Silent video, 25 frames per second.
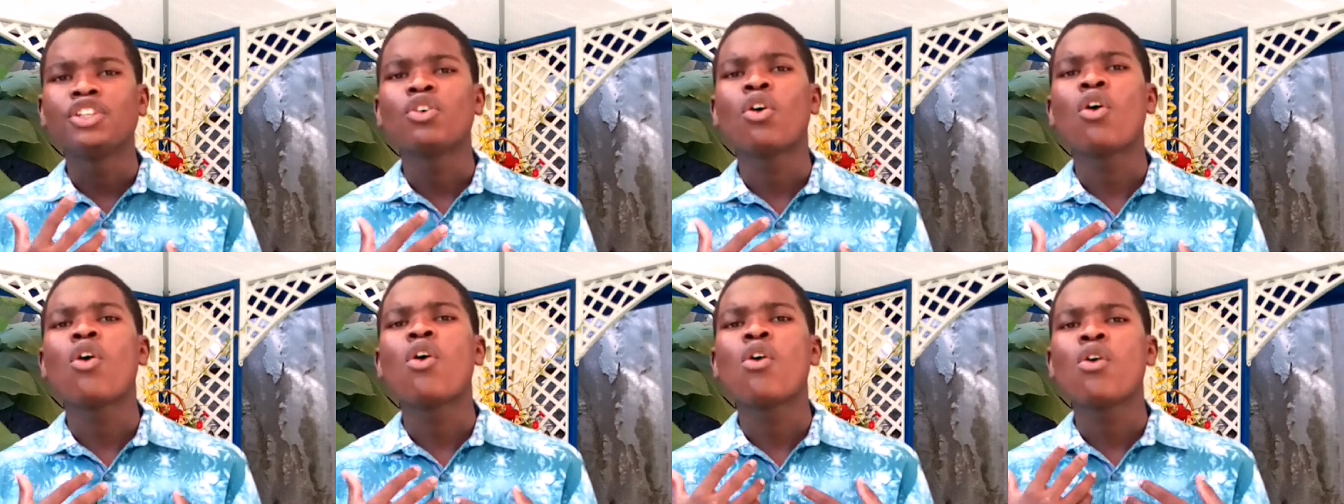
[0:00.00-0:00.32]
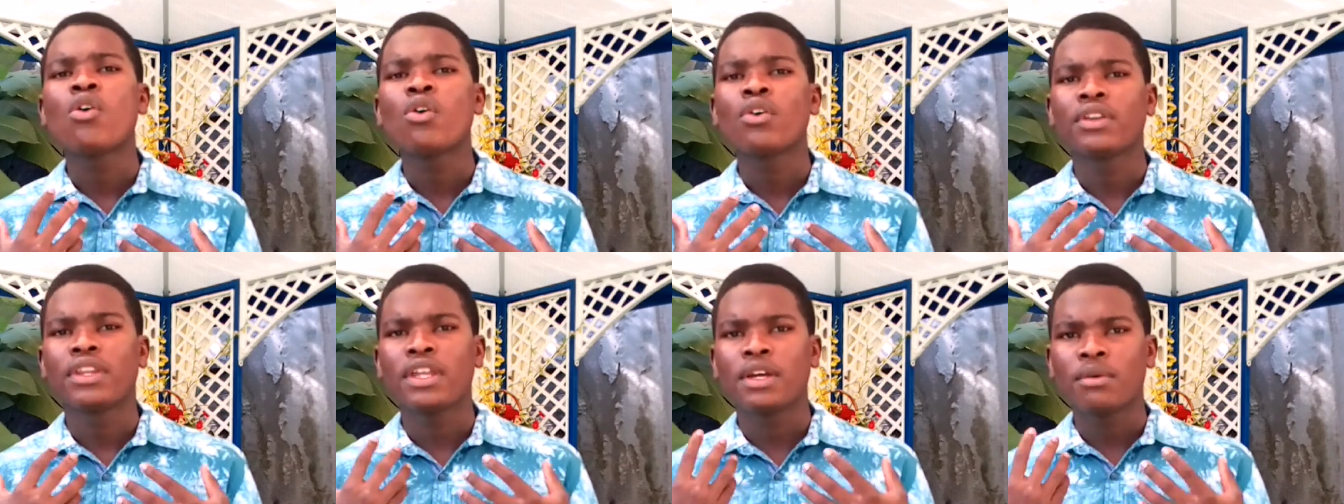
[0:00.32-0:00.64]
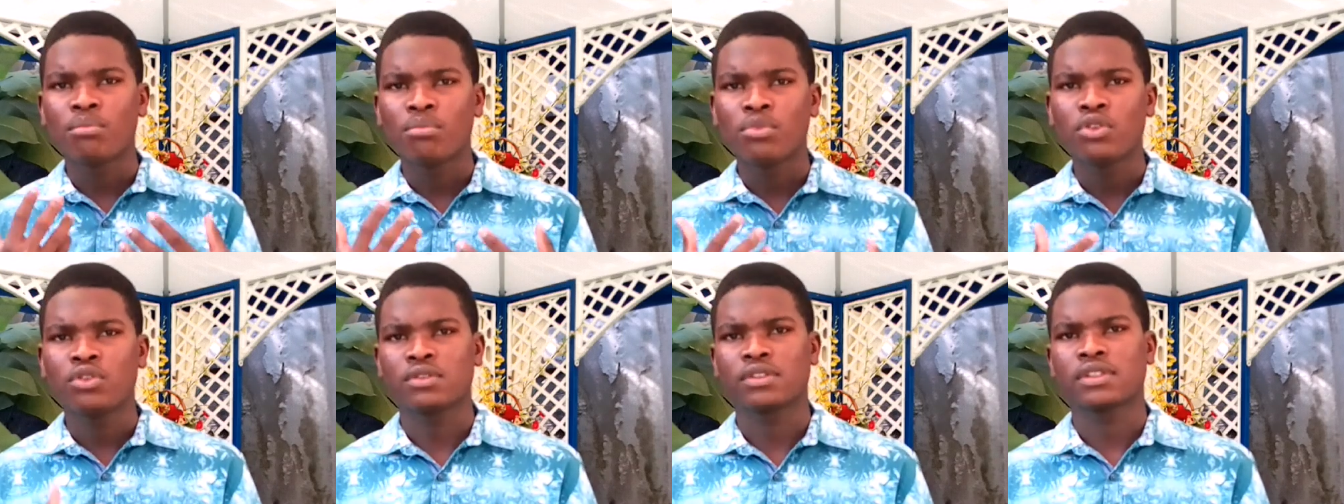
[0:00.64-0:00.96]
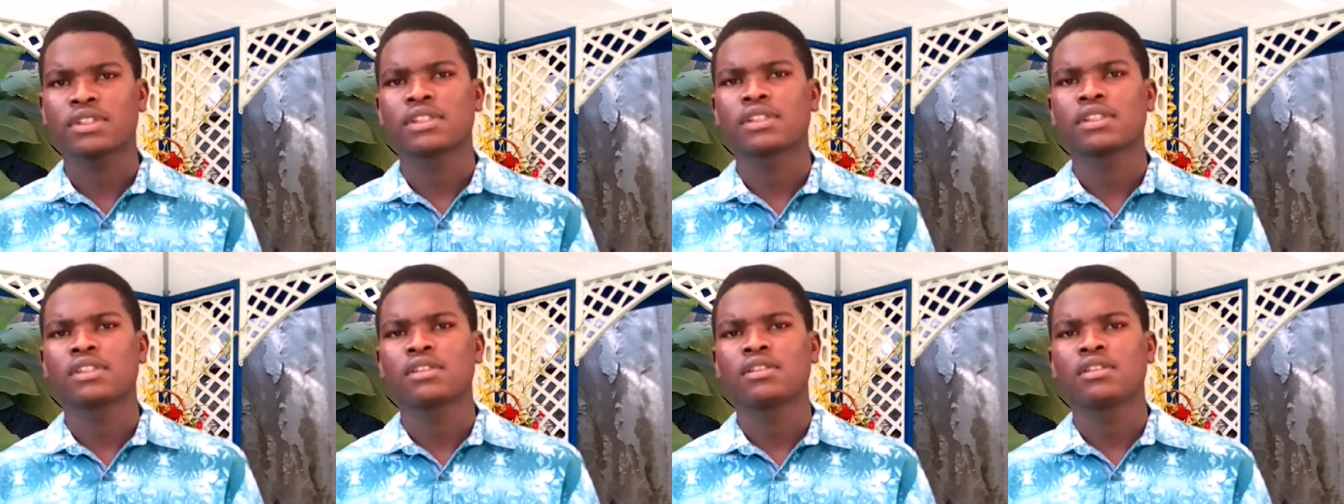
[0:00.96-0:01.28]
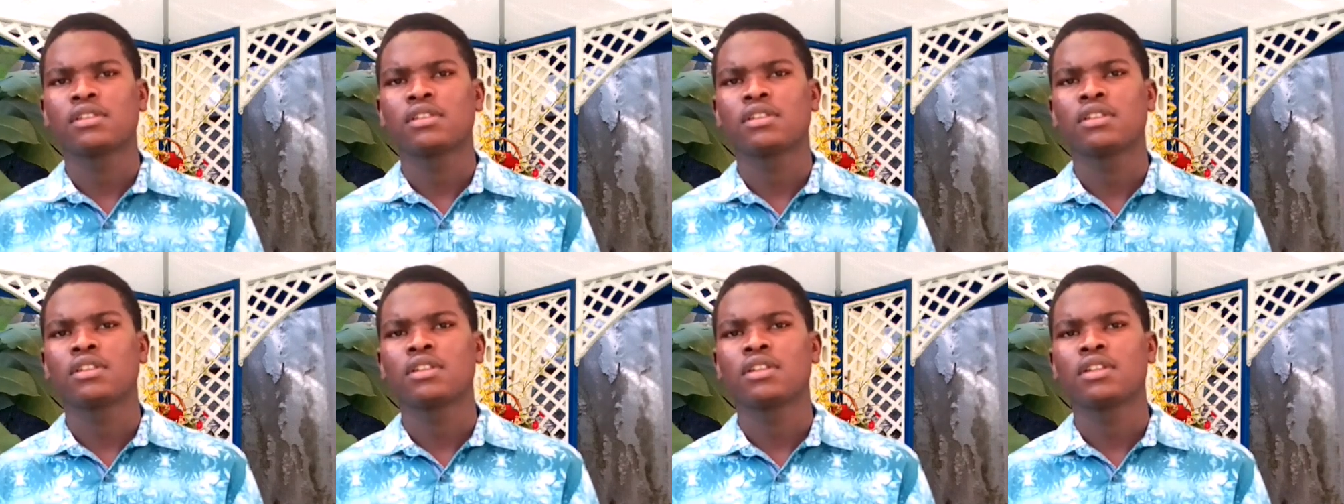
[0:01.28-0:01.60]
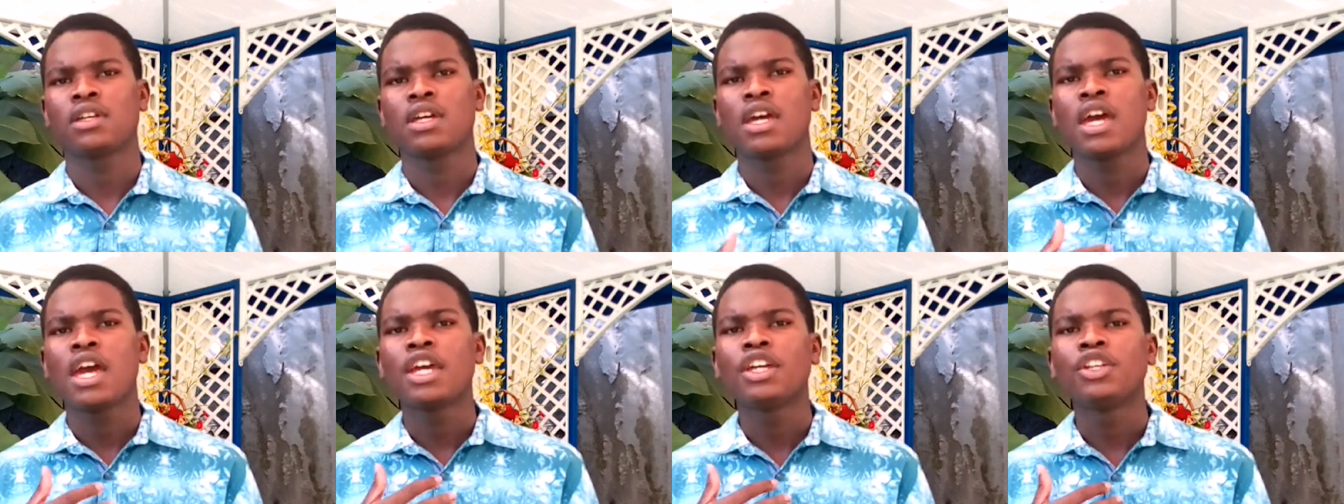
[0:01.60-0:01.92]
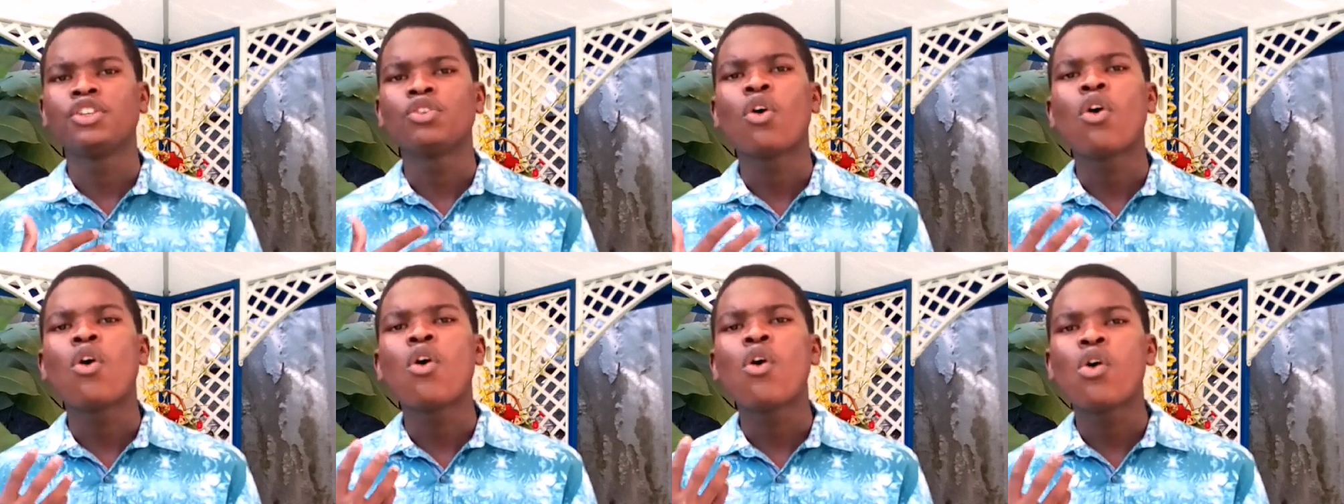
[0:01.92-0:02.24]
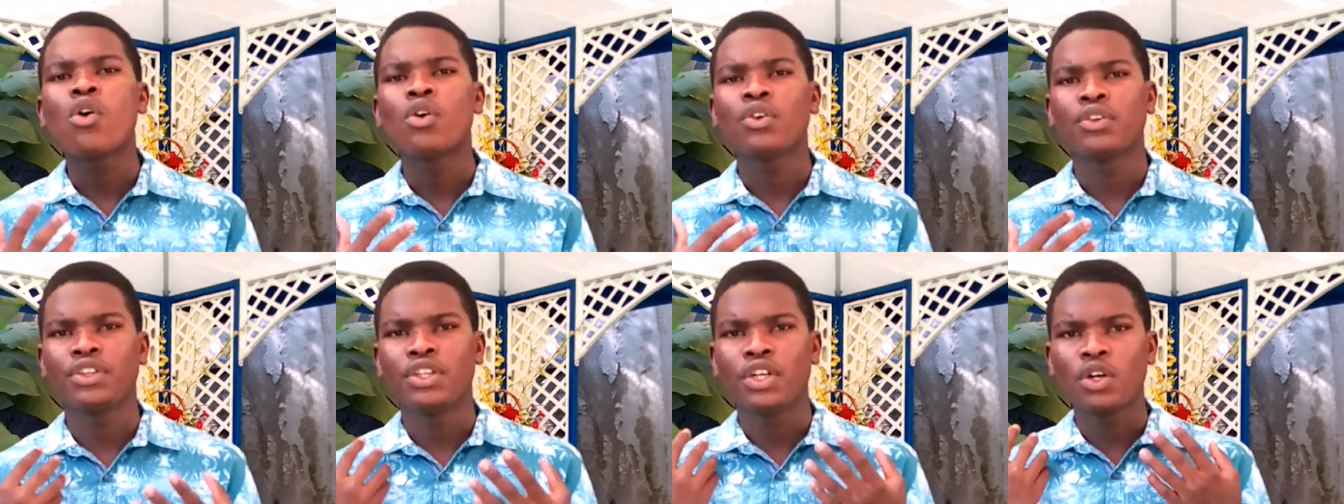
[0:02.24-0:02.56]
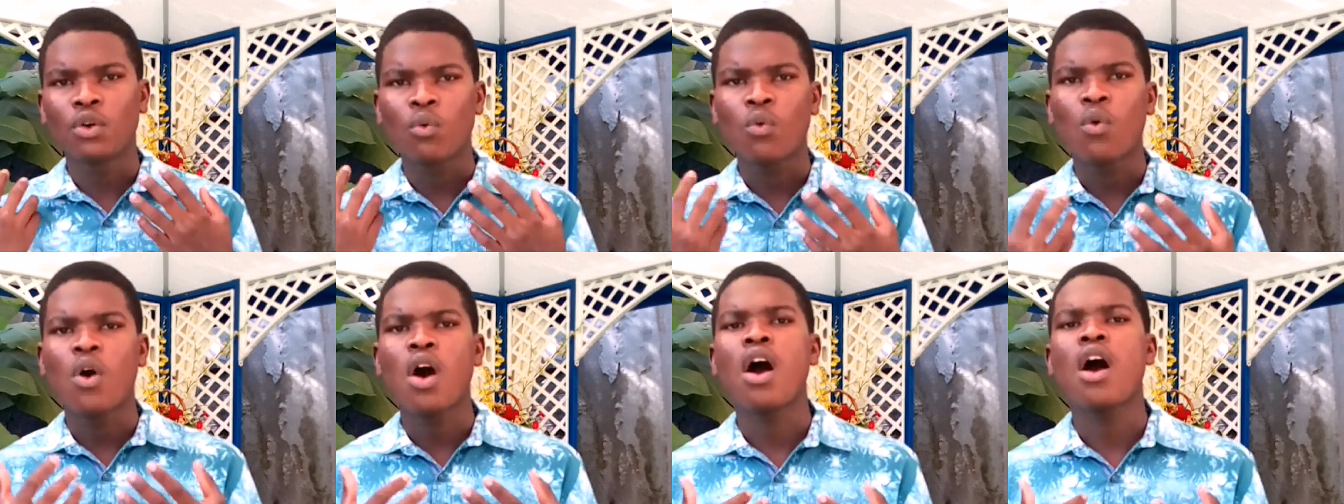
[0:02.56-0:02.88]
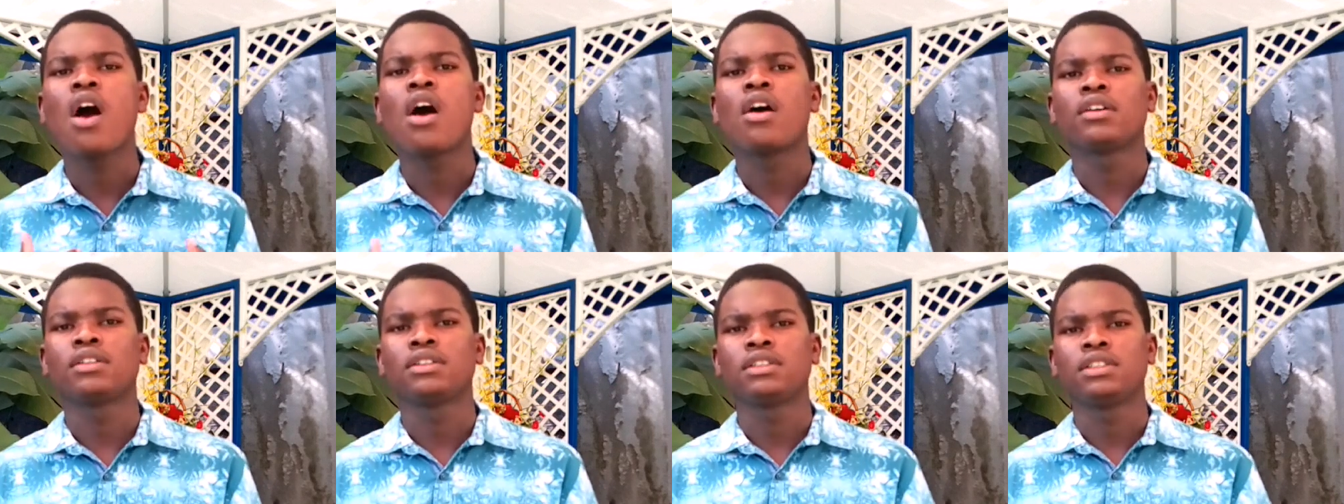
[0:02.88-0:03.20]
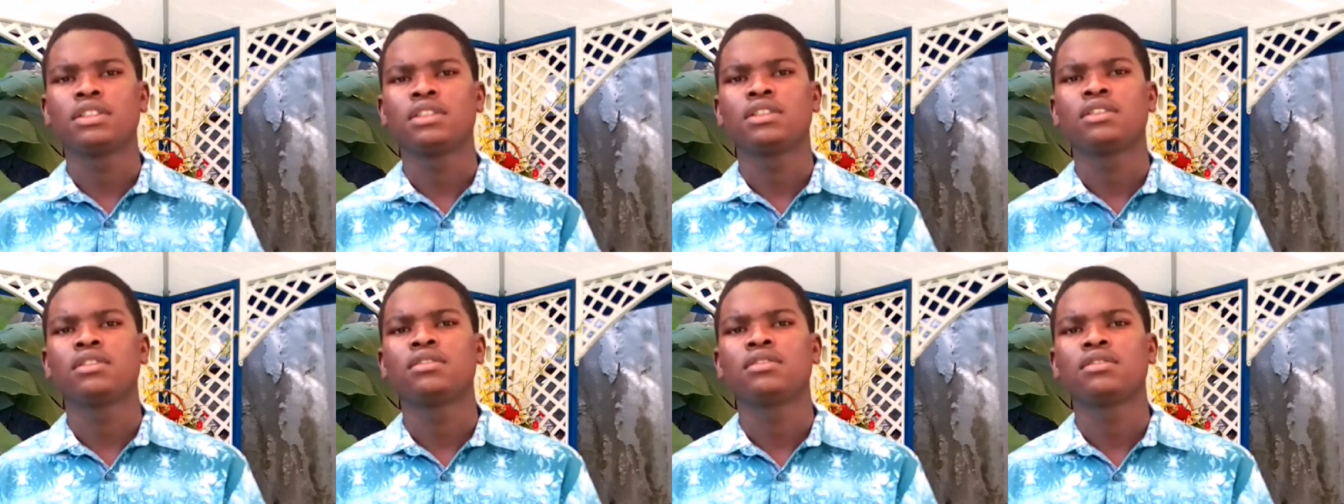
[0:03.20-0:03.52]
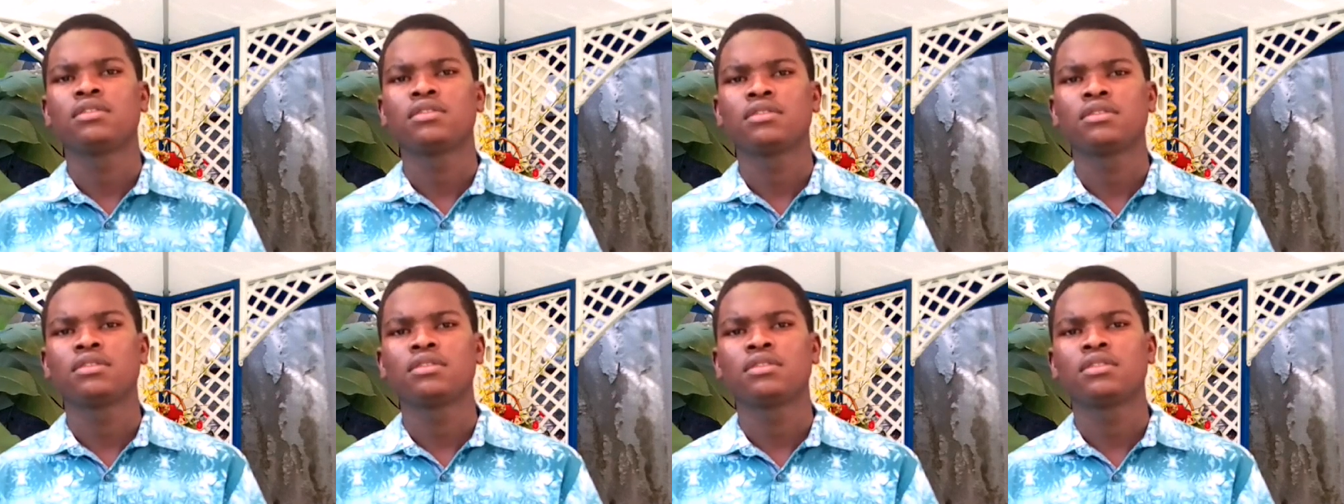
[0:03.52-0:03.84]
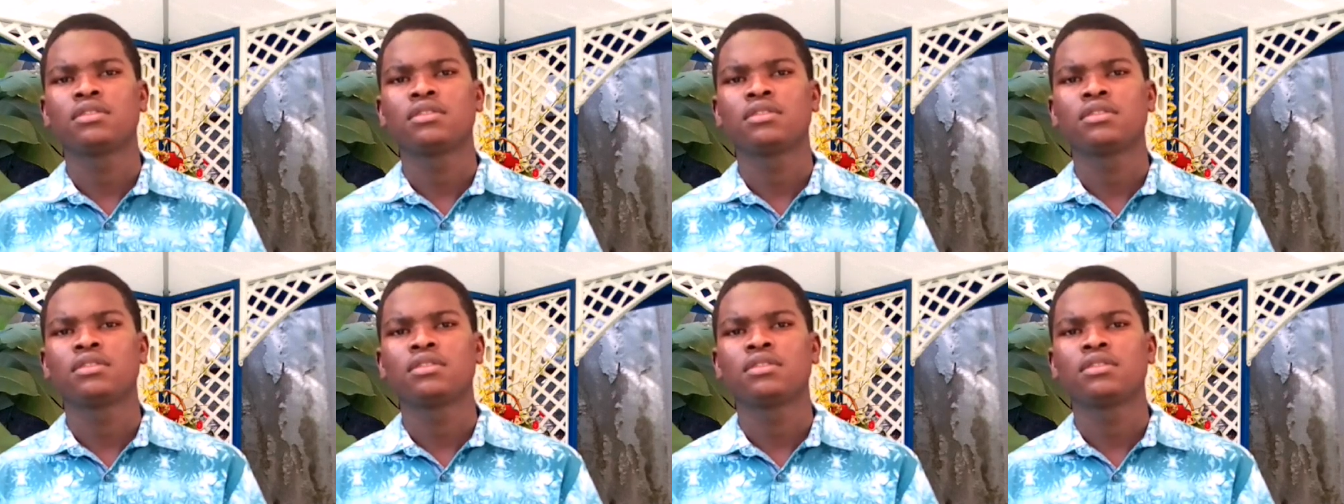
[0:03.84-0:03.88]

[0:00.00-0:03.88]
in all the books in all the world.